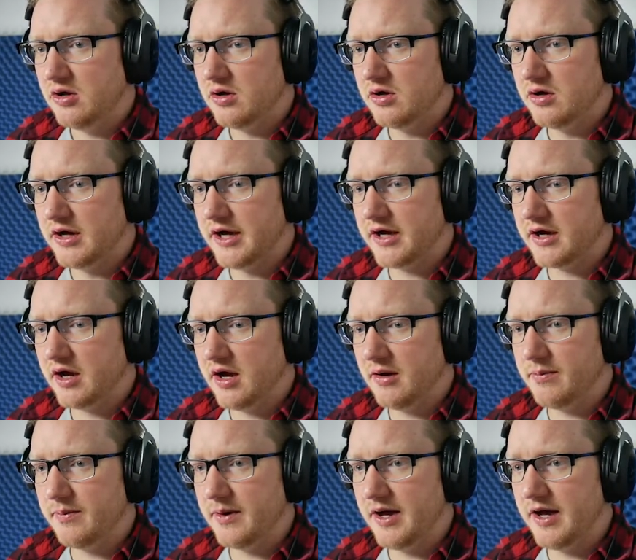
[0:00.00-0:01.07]
Wake
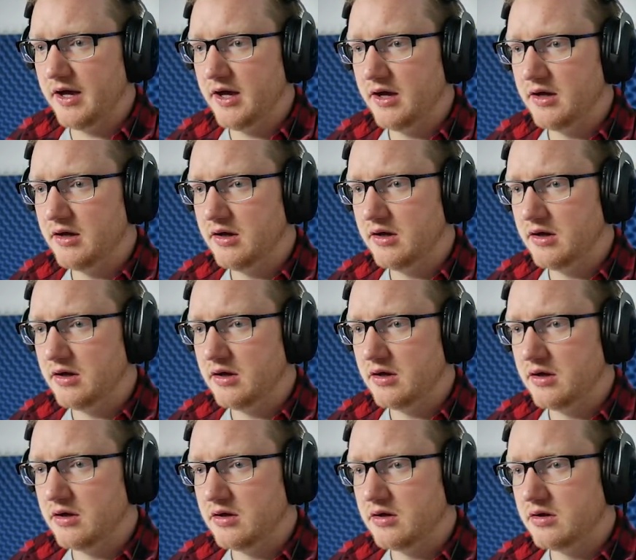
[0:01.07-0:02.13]
up, boy. Is
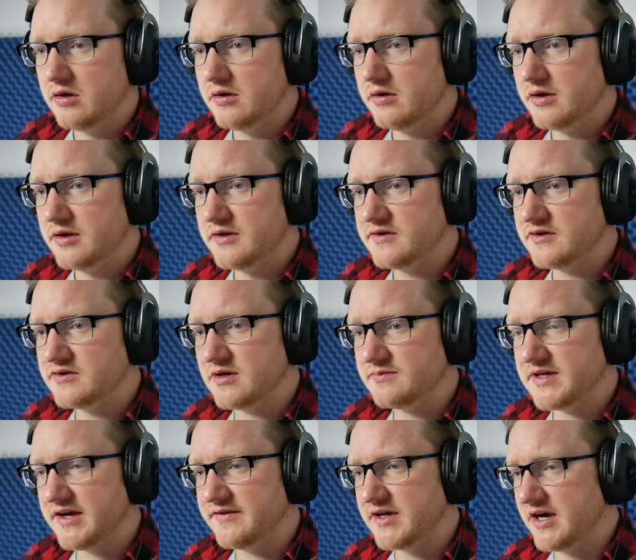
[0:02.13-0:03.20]
there something
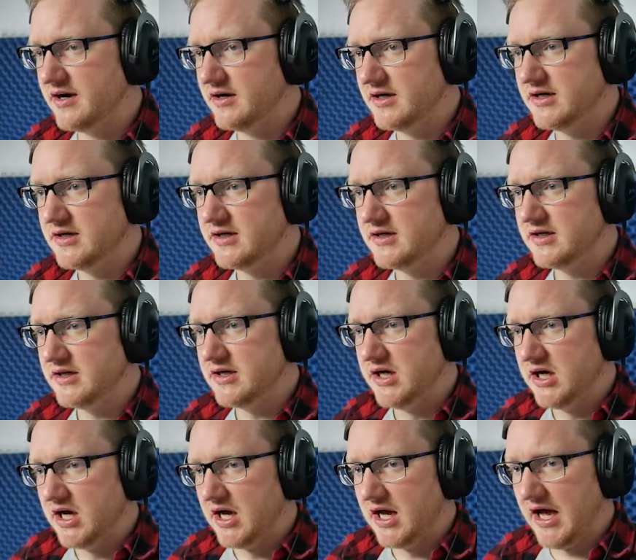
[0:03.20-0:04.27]
down there?
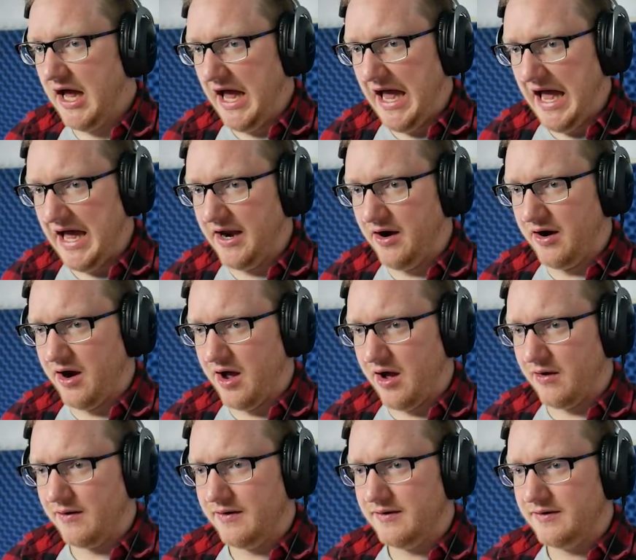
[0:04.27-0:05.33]
Oh, I don't know.